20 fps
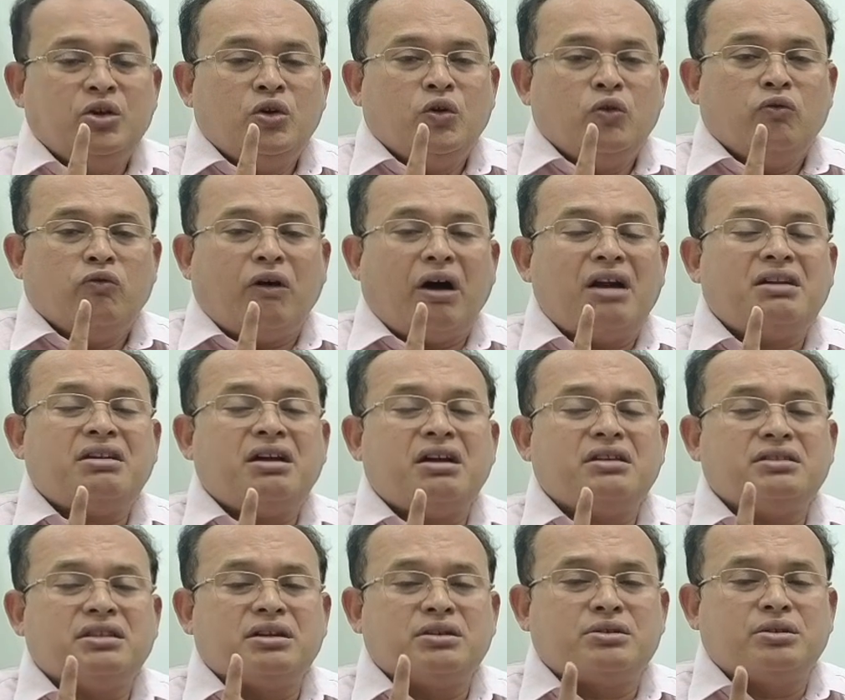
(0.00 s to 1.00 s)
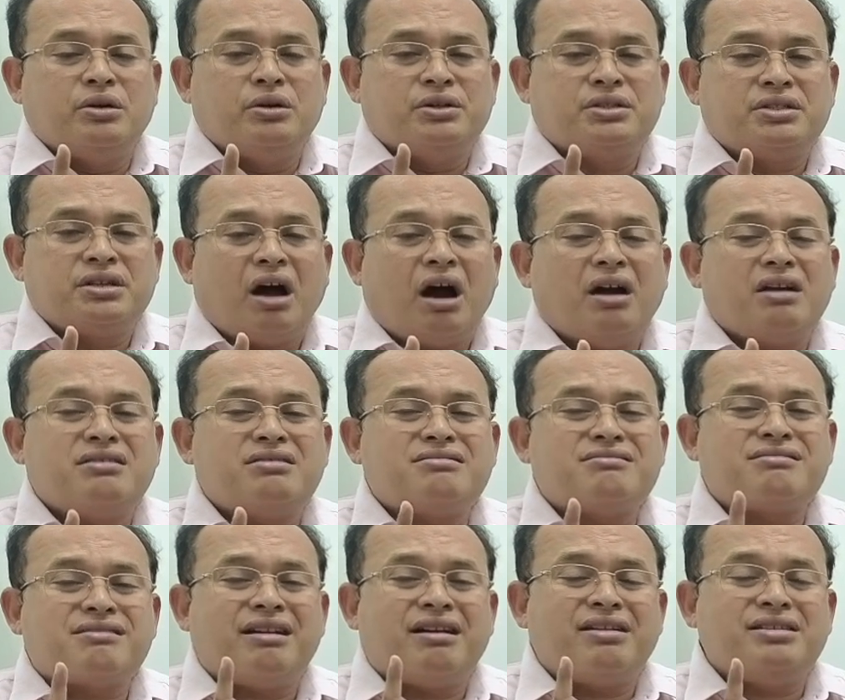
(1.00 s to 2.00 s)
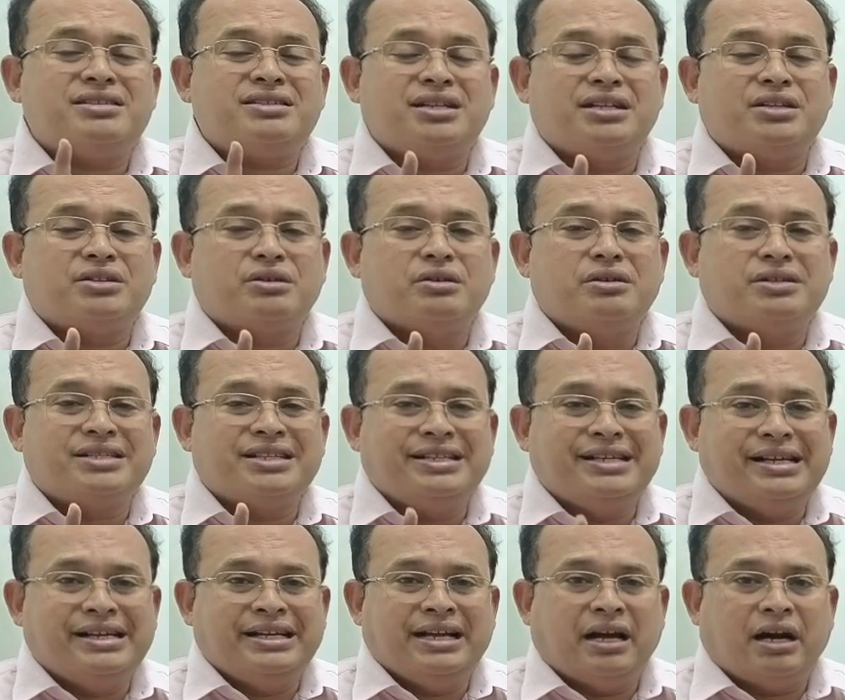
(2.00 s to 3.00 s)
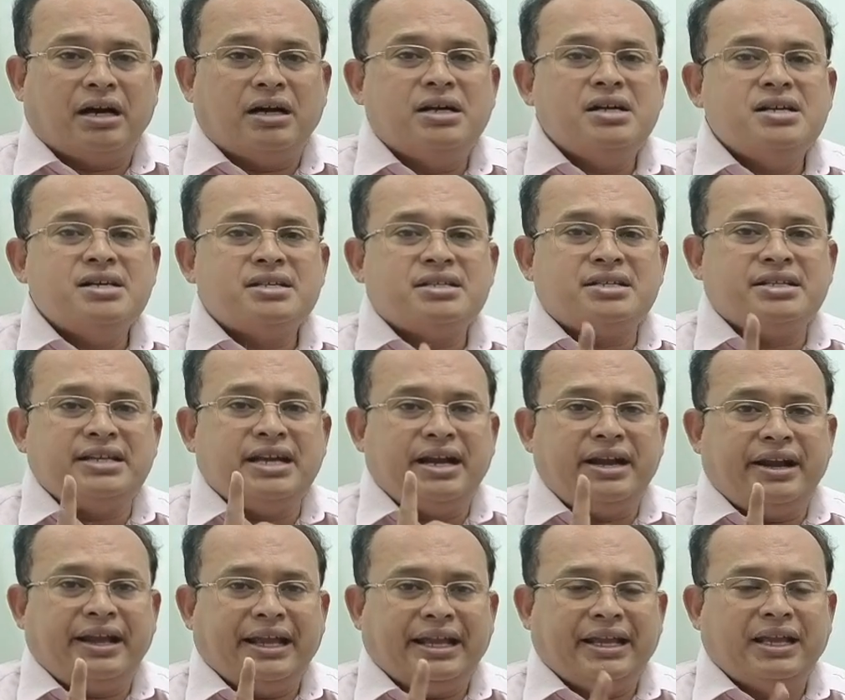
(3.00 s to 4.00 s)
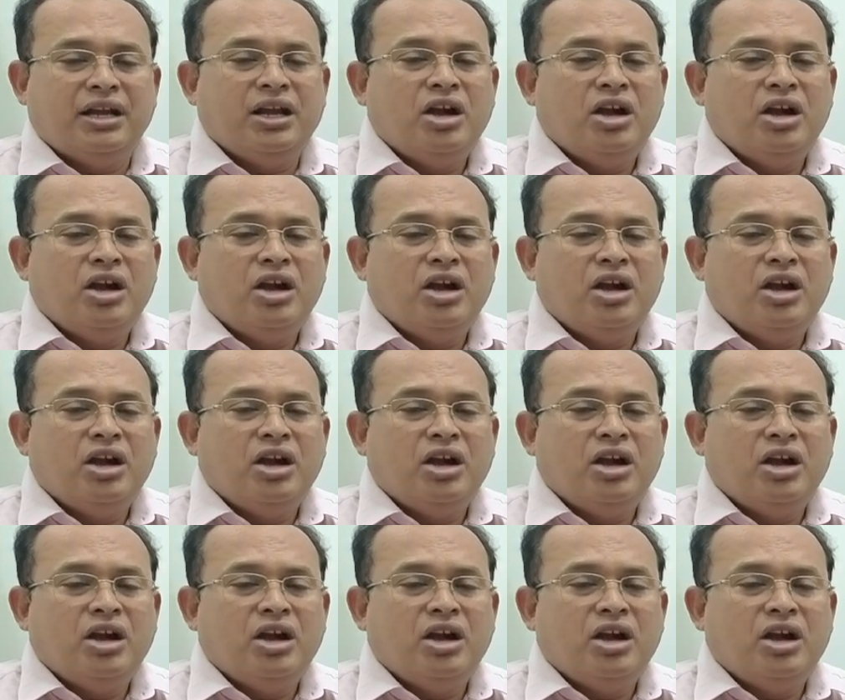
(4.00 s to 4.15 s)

What are the goods or transit goods in India? C and D.